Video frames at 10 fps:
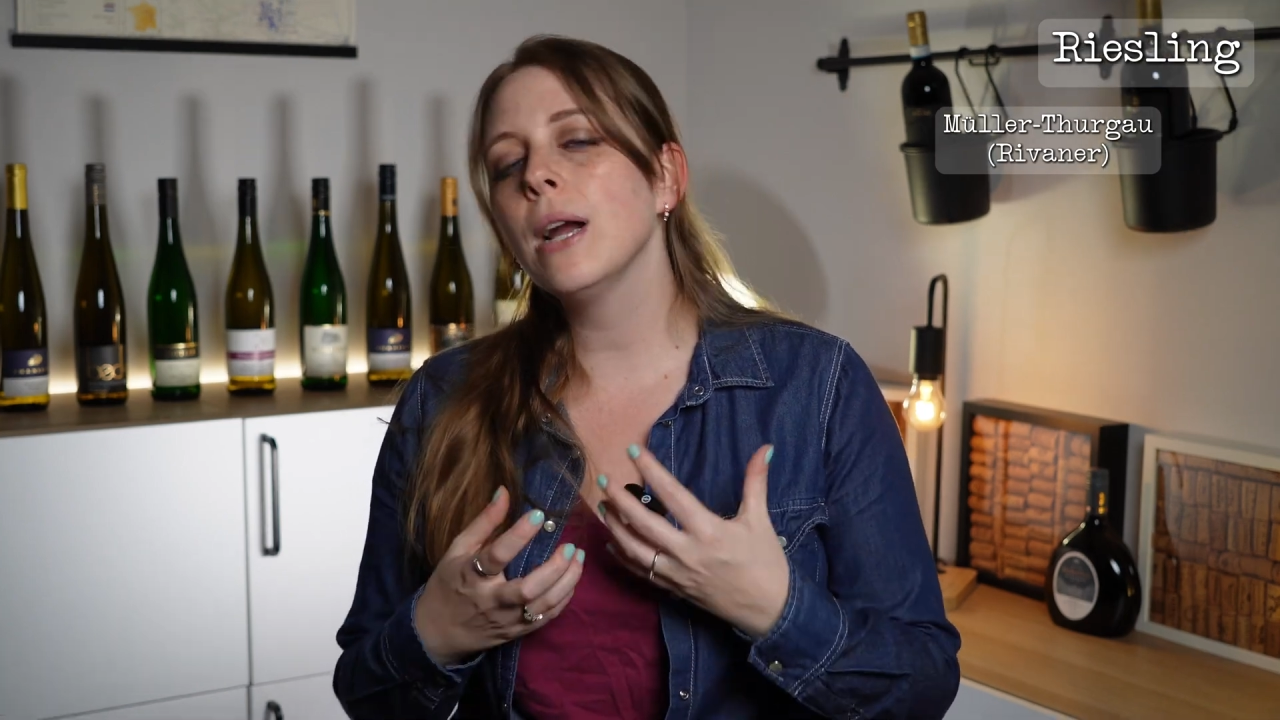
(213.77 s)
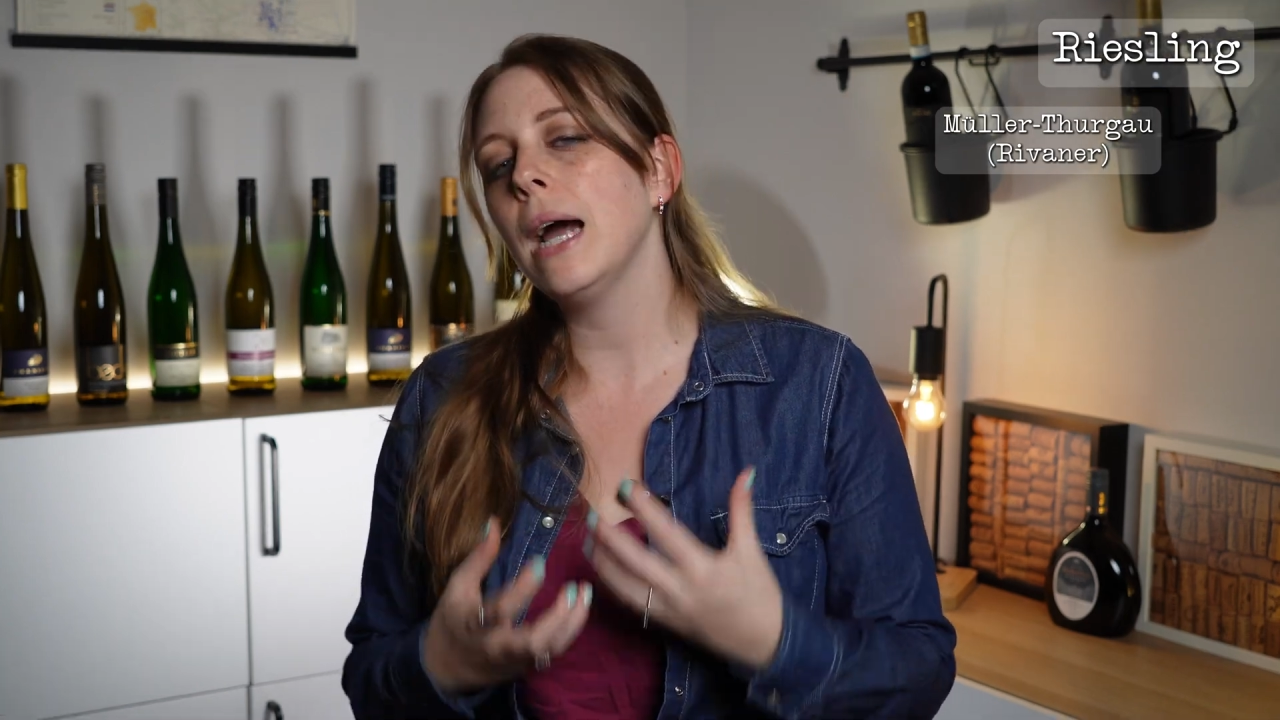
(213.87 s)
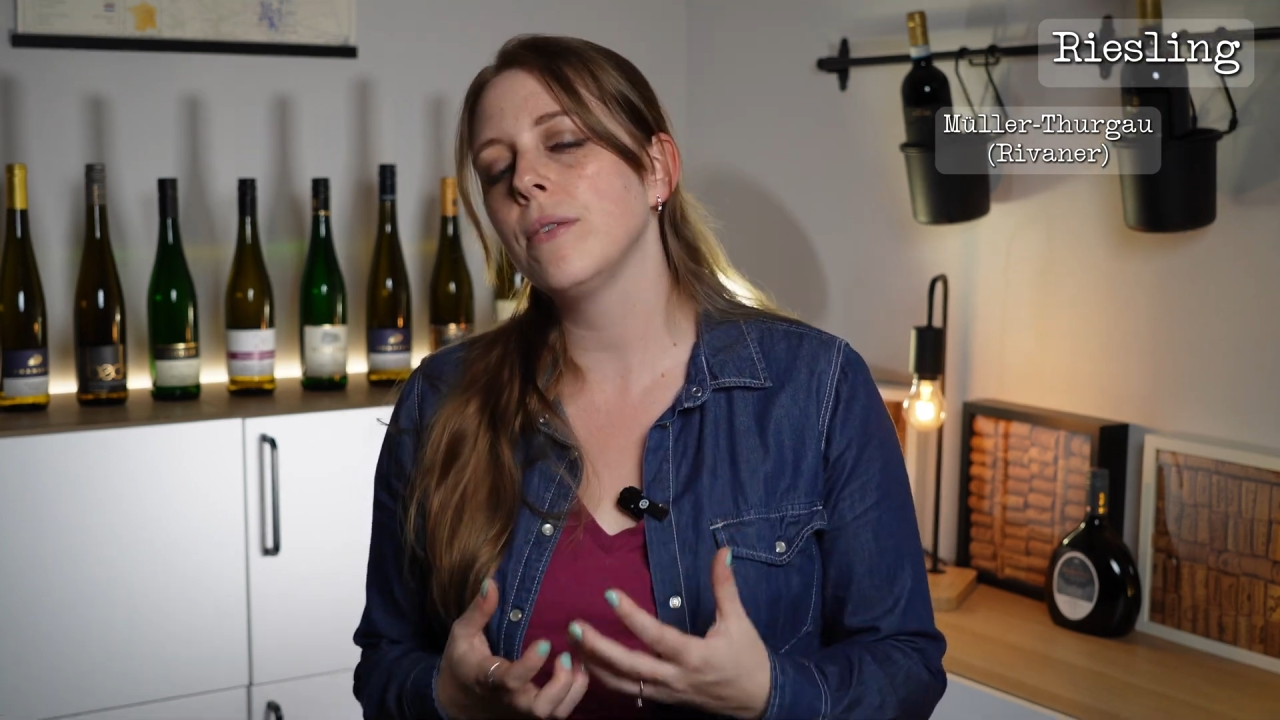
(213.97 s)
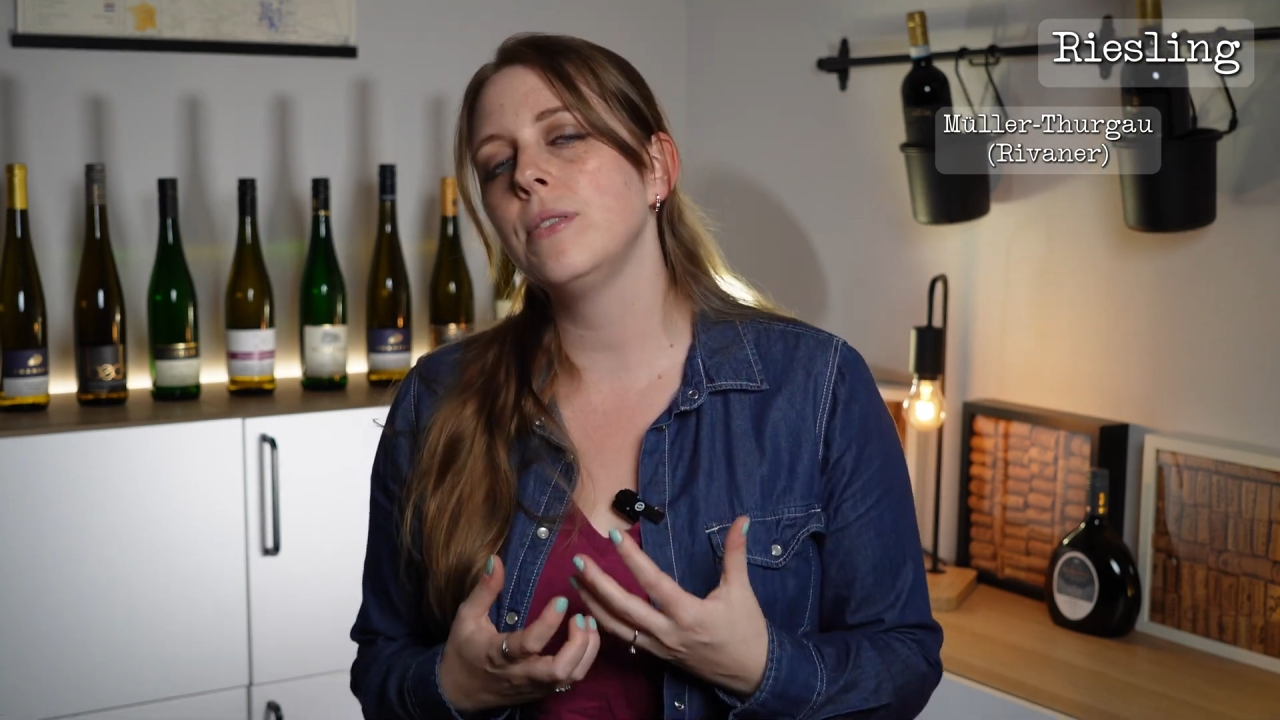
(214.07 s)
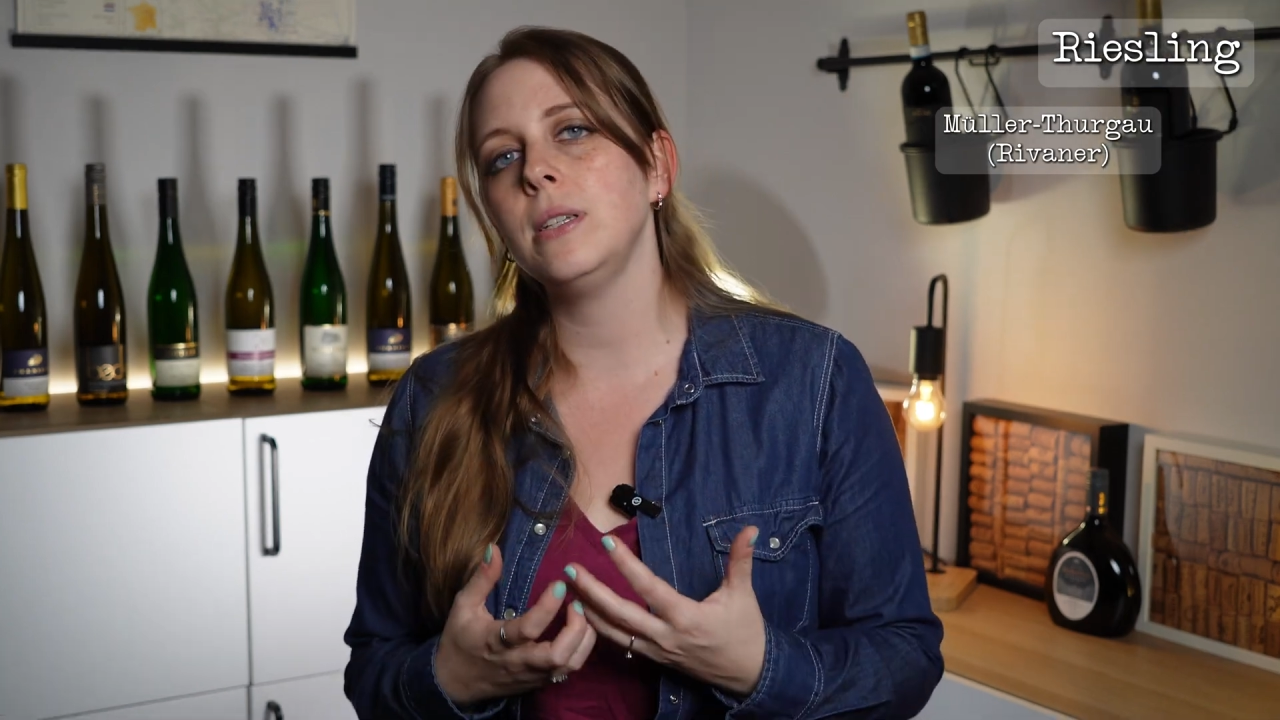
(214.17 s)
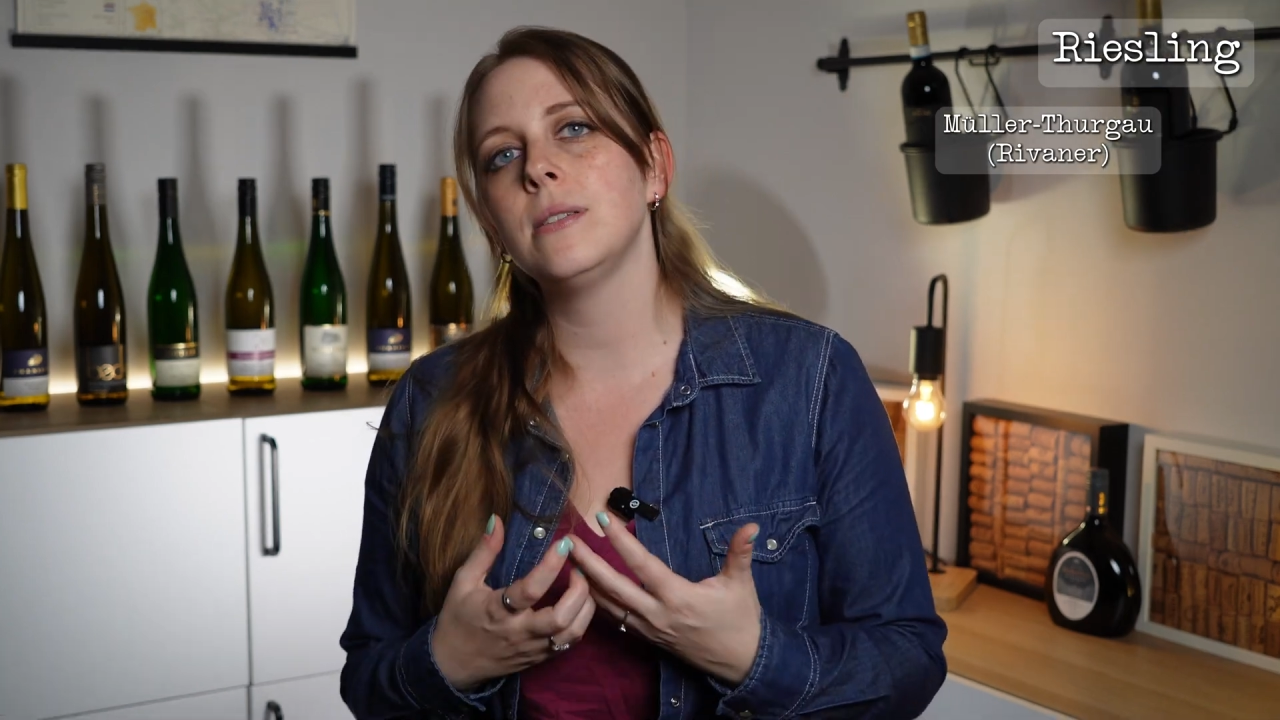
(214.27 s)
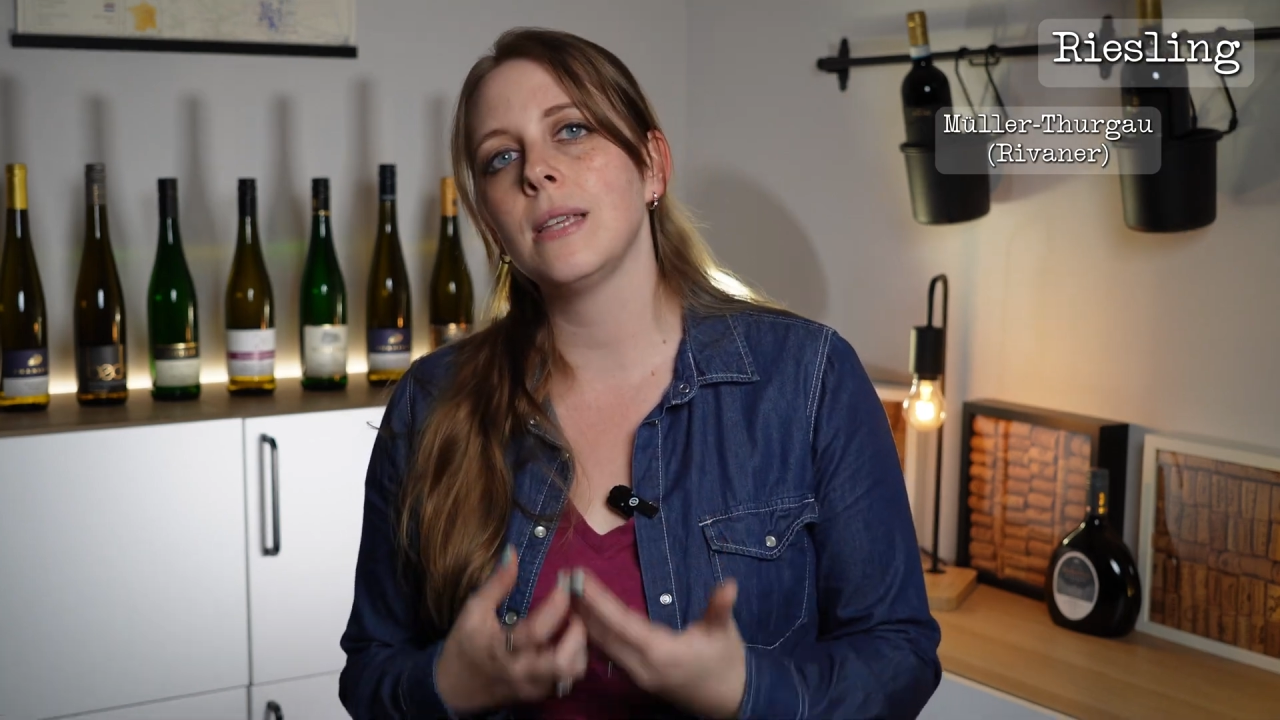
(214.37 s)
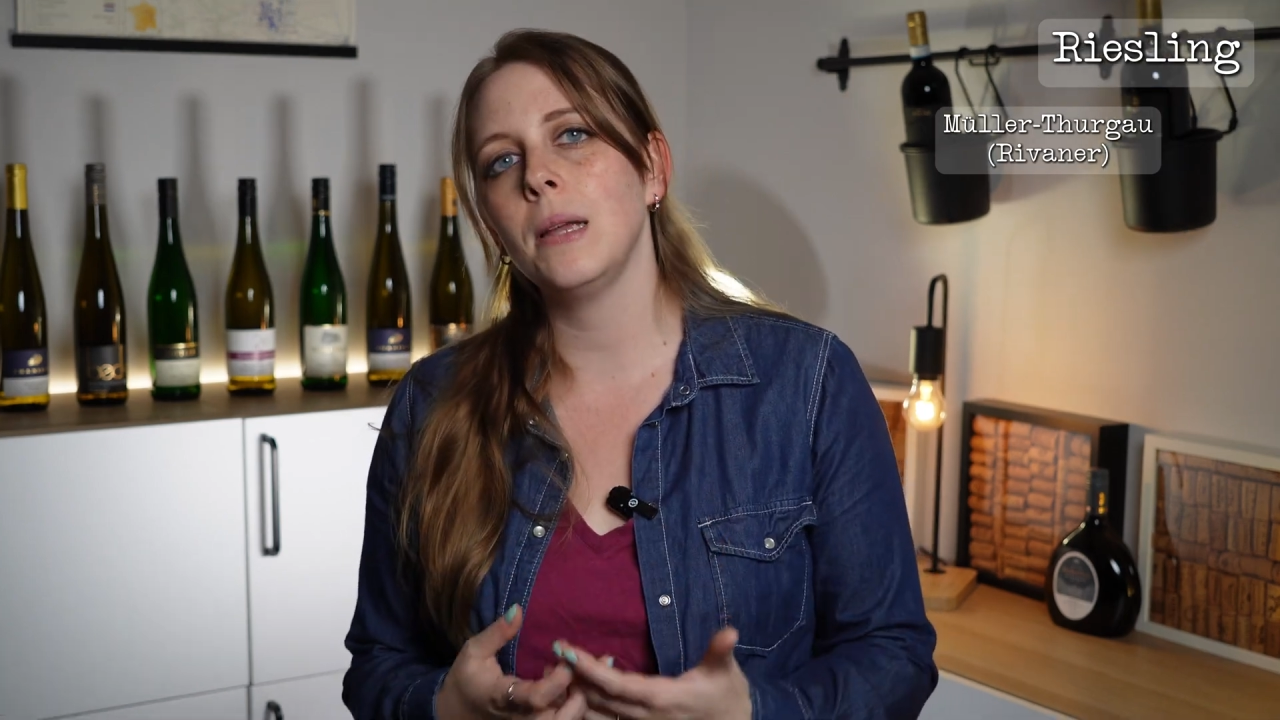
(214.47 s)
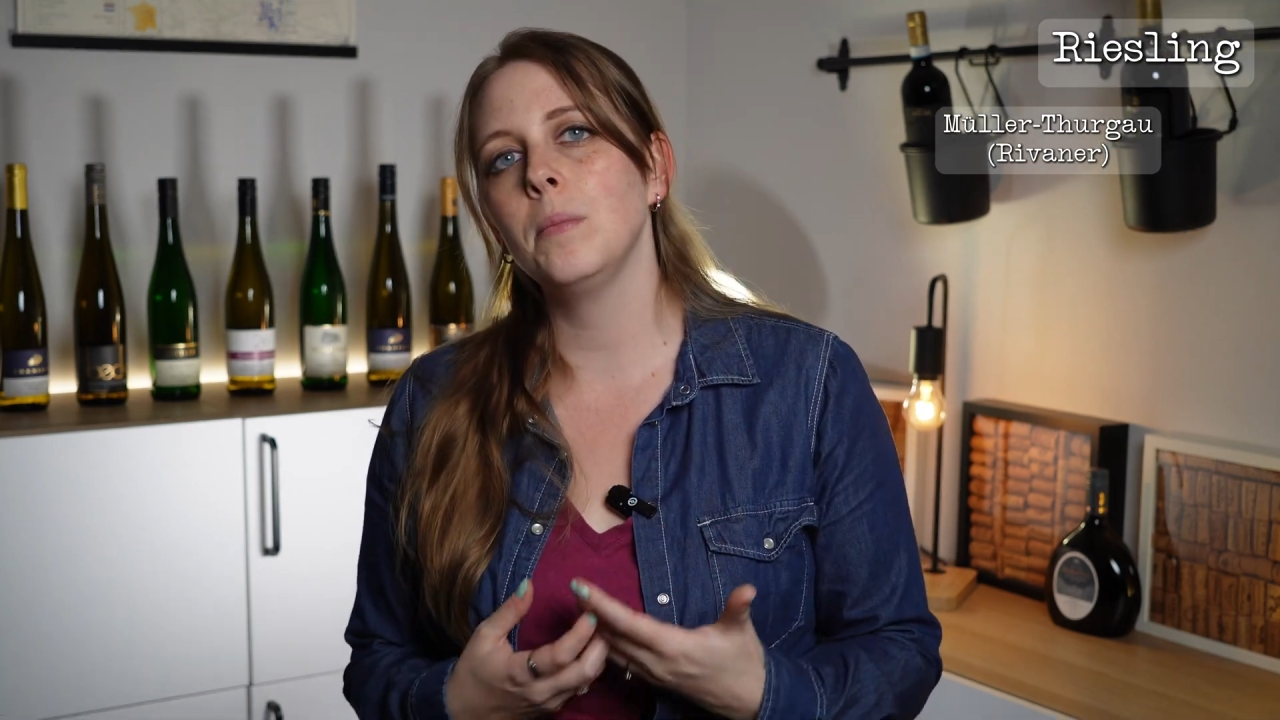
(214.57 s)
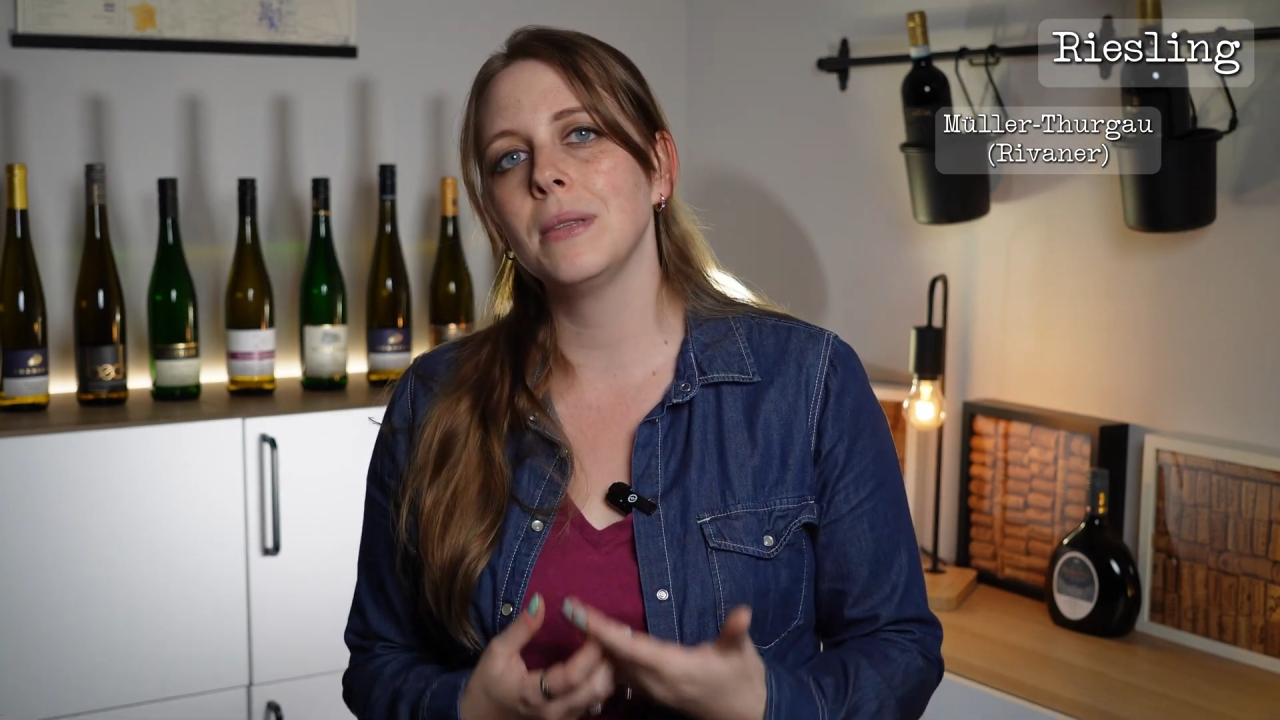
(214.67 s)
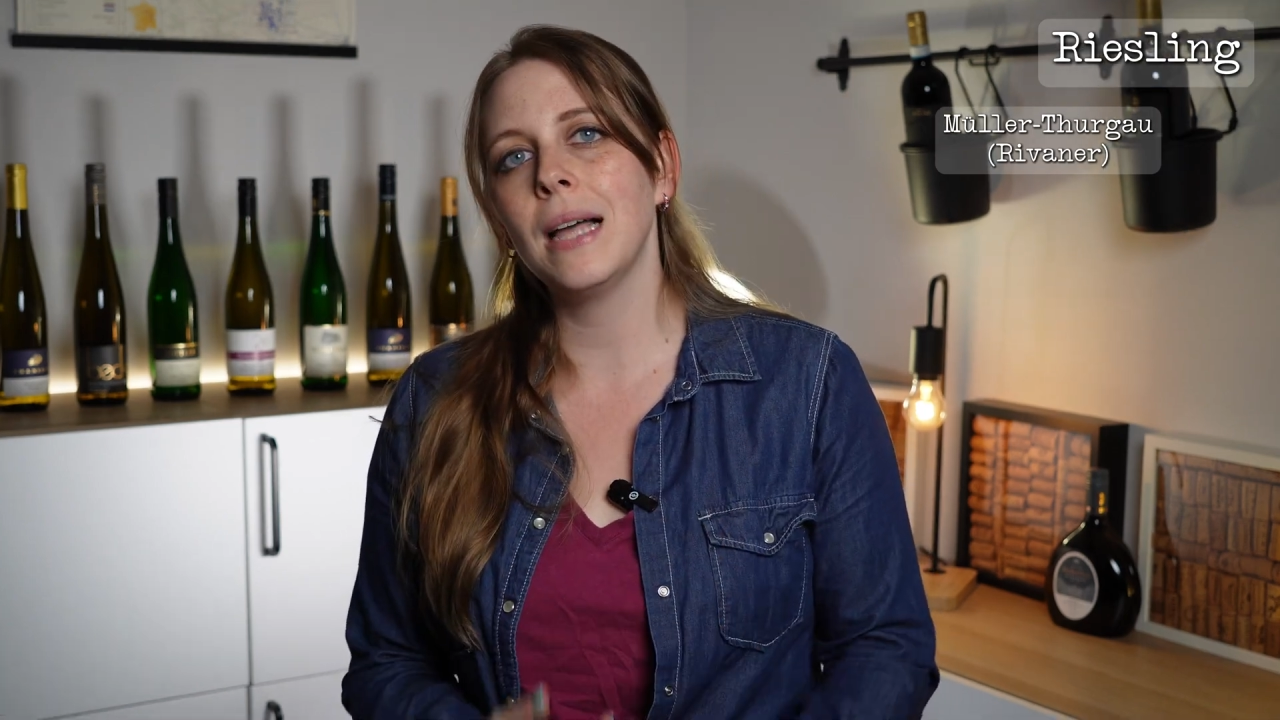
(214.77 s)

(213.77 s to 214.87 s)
have the same